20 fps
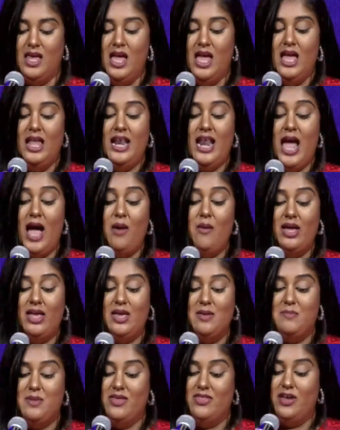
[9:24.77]
Now I
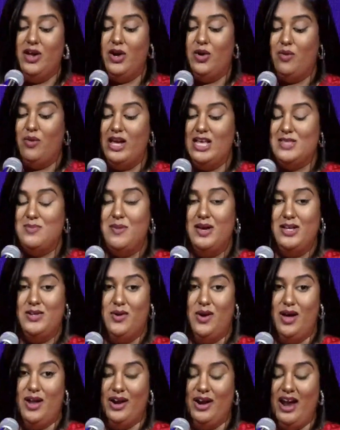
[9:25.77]
can be there to raise my
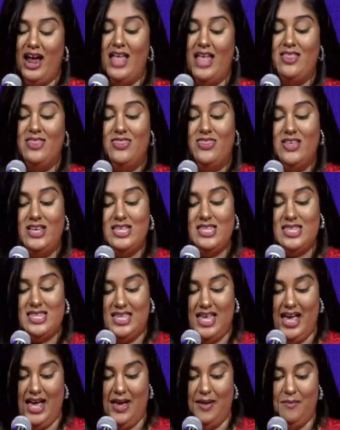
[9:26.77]
daughter, and this
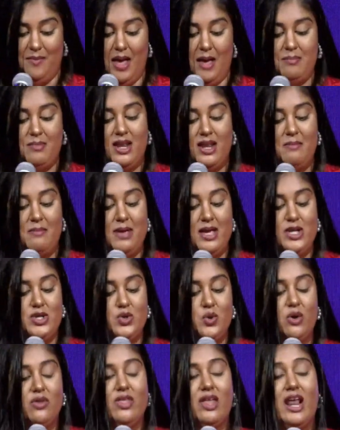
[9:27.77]
time I'm going to make
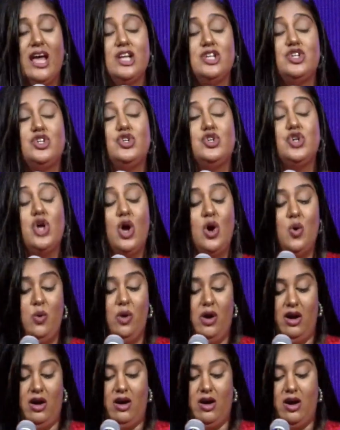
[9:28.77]
sure that I show
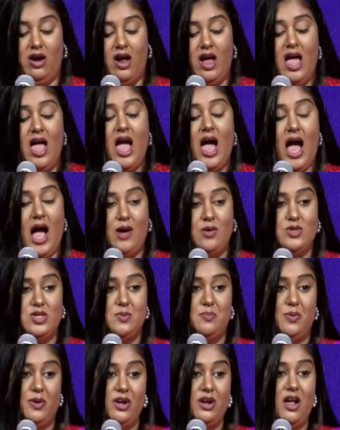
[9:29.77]
her how to
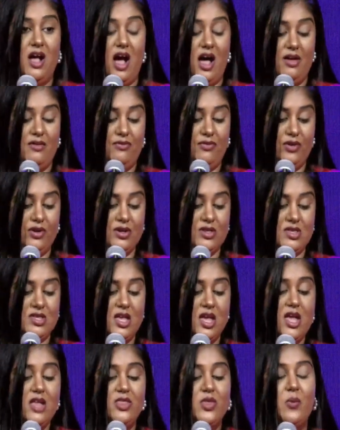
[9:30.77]
put God first,
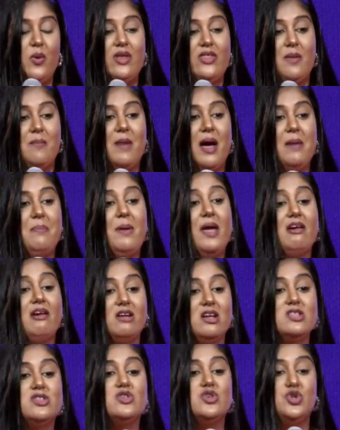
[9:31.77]
the way that my
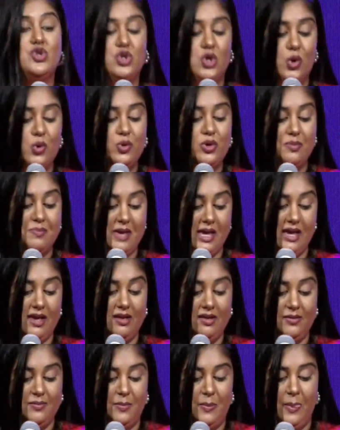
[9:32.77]
parents showed me.
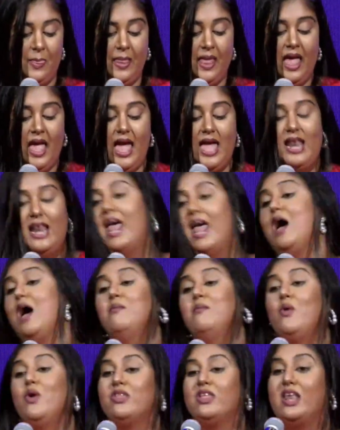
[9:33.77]
And now
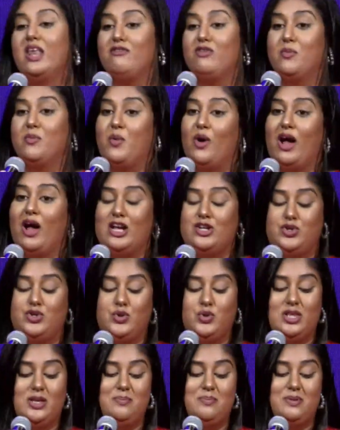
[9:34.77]
more than ever more, I
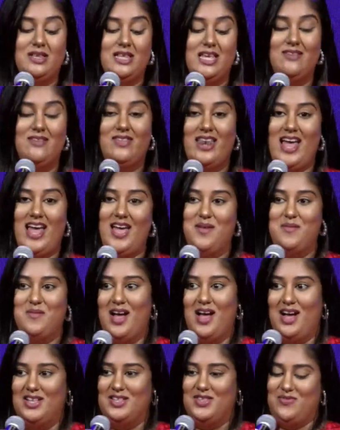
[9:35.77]
truly believe that I am
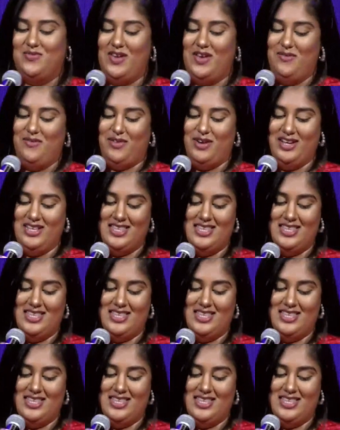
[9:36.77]
God's favorite.